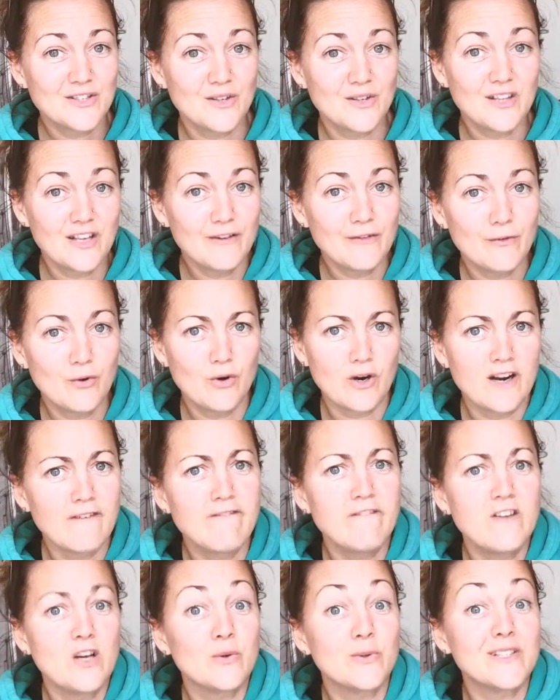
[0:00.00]
So therefore it
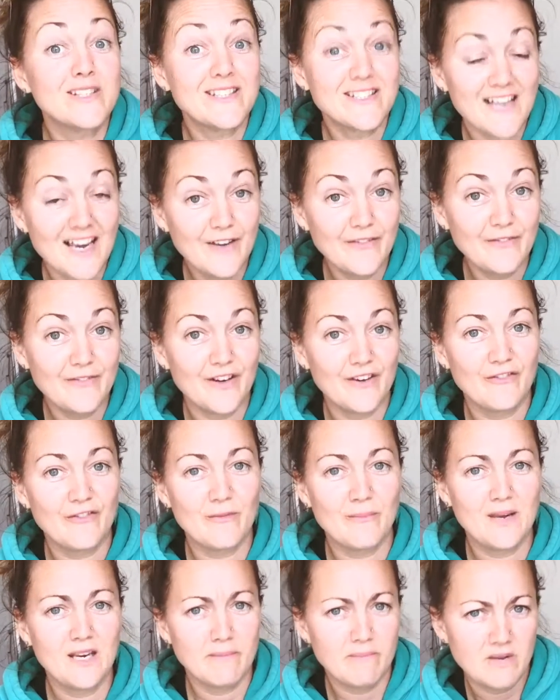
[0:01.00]
feels safer
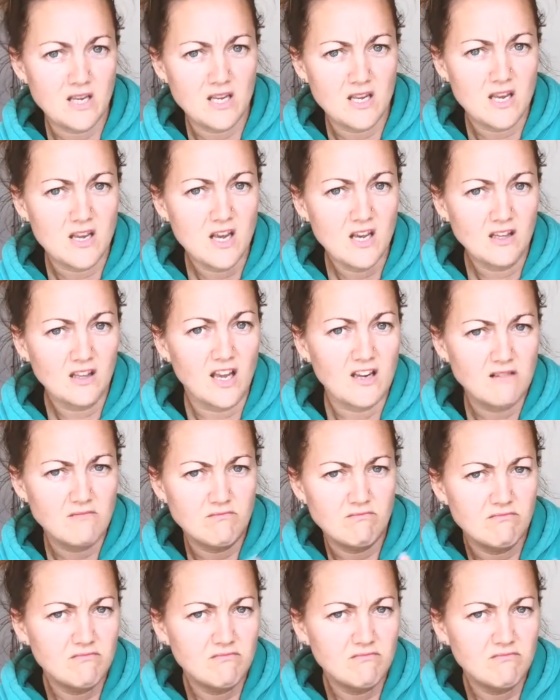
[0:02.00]
for me to be like,